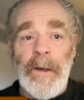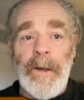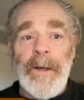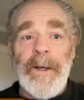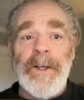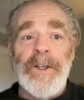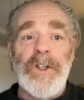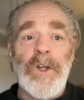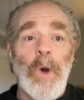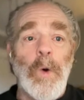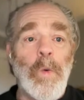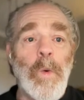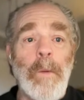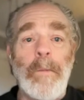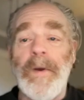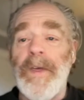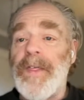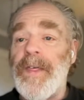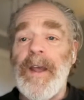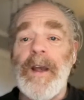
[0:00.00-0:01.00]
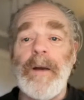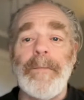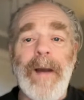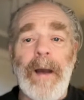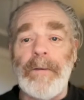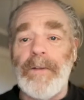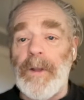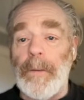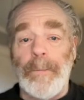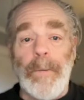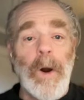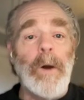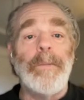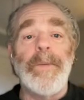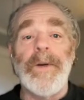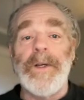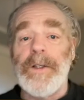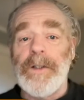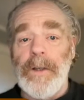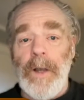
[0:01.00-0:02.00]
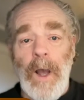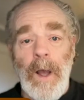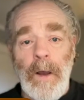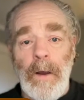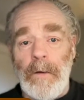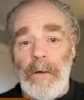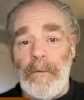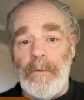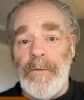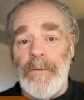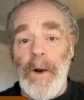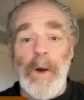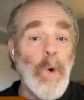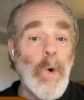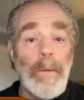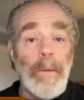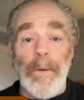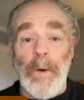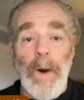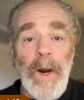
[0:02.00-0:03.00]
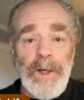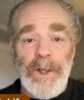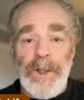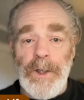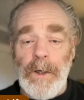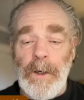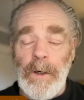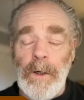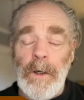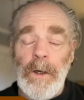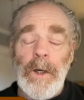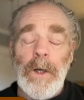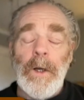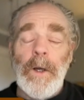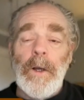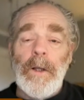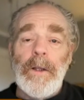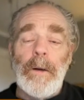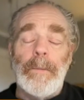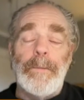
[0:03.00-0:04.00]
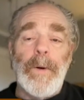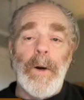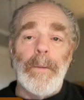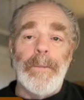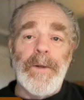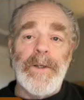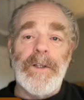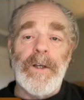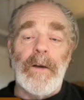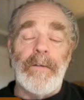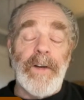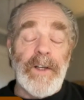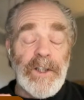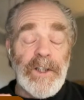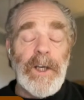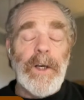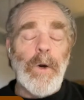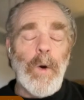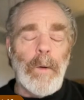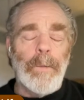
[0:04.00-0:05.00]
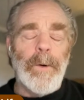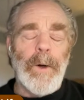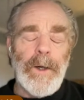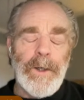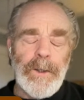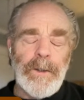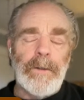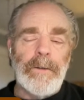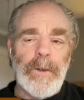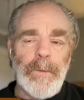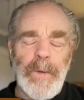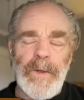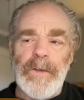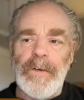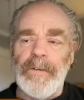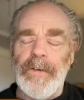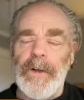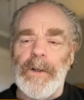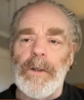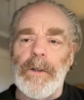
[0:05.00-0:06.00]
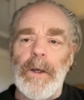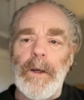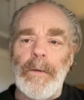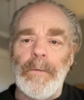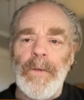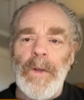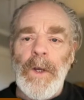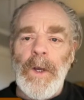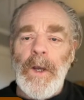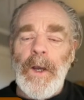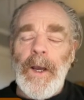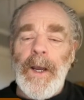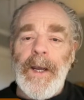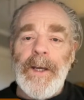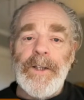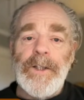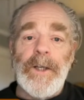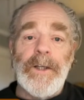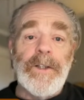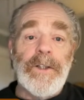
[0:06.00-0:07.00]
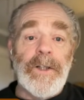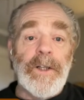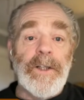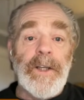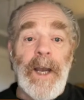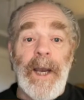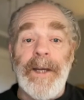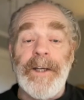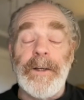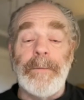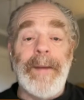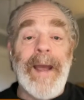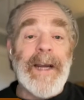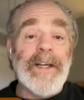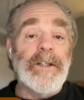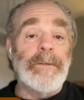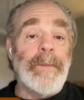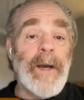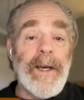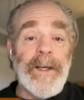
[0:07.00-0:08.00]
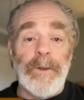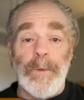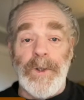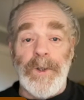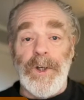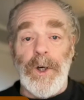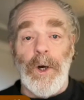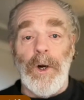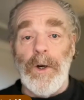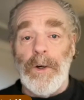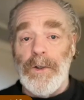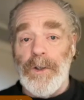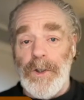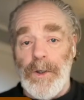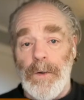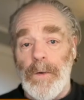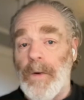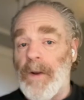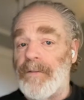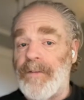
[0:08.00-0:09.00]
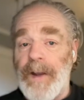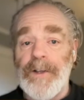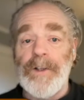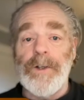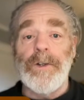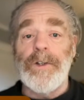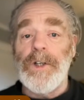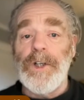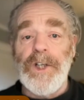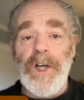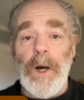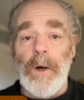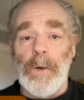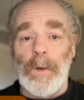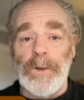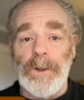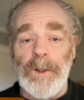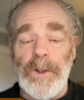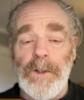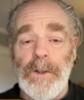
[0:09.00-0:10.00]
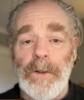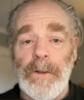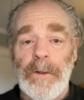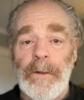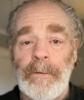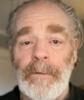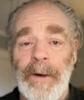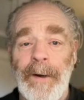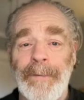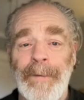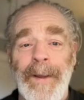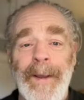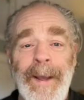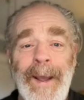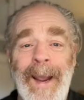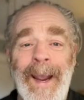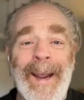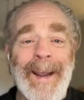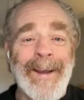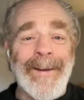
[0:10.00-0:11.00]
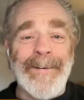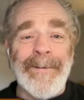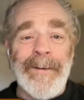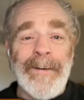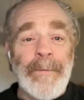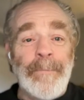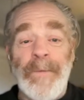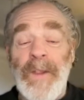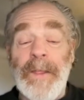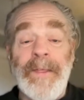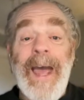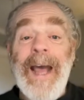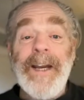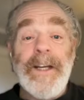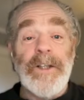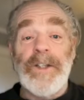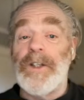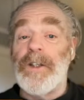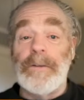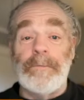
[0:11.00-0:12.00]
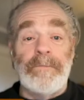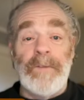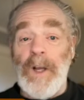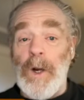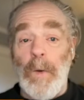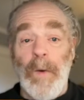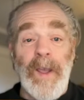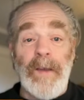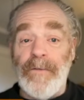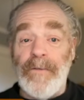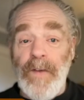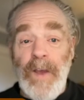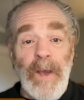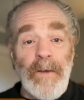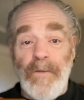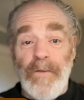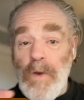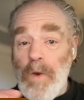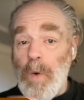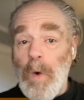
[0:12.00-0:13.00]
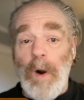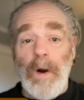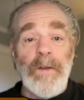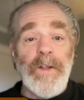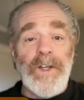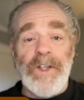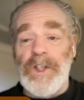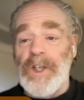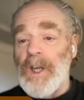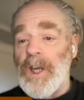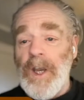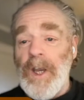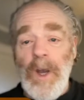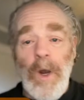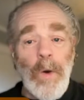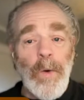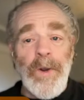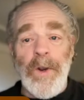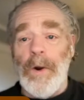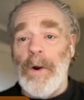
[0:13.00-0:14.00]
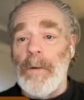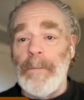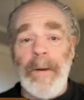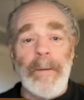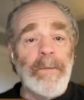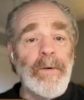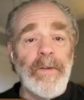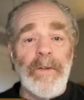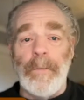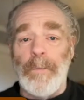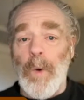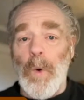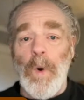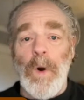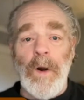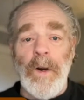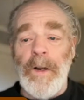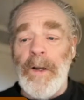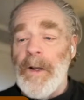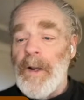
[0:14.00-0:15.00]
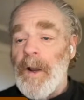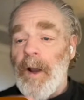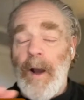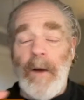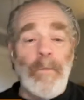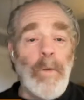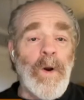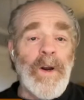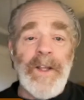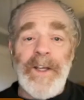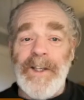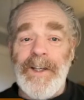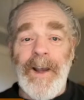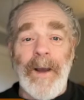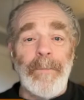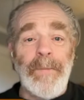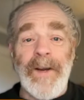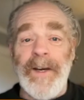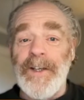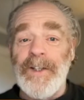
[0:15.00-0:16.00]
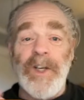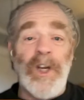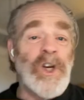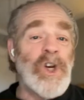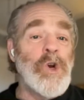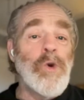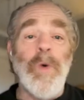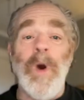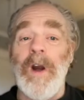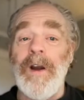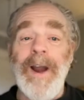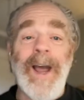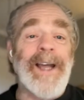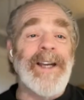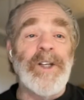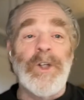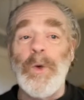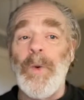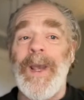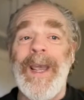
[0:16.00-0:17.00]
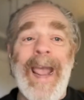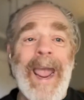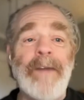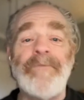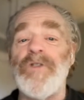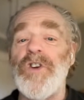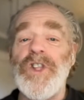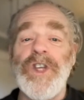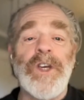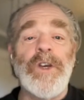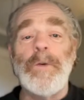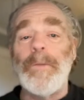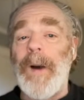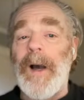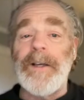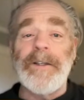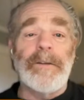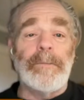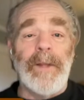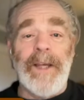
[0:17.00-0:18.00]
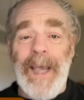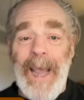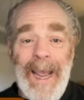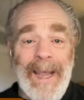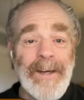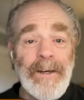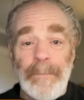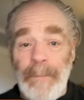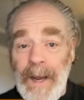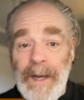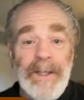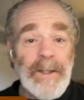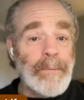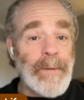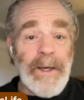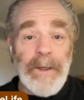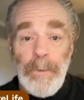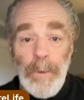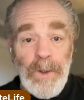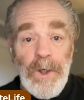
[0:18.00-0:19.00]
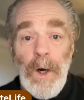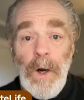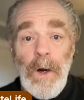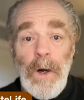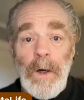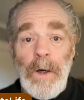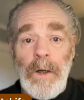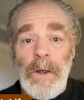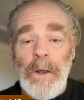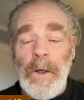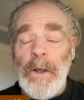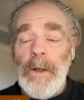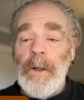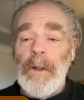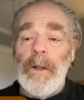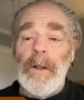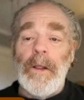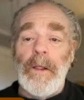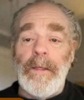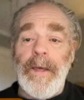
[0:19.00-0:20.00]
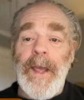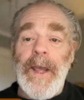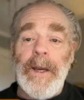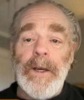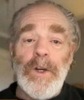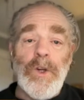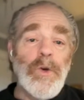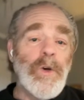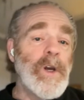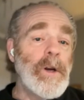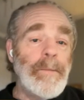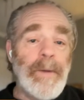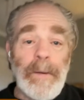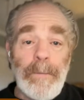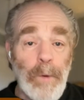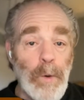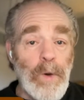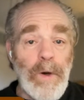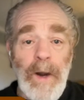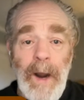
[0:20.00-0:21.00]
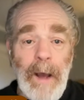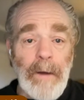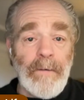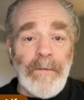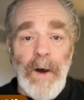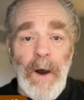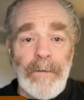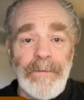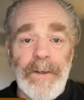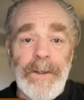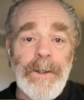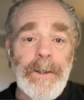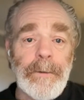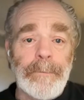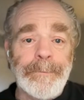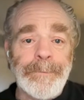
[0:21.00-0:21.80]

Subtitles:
So when we think about the purpose of a corporation, the purpose of a C corporation specifically, is it's designed to maximize return to investors and shareholders, right? And that is, if you are the CEO, you're a member of the board of one of these companies, and you are not doing everything you possibly can to maximize return, then you can be booted out of office.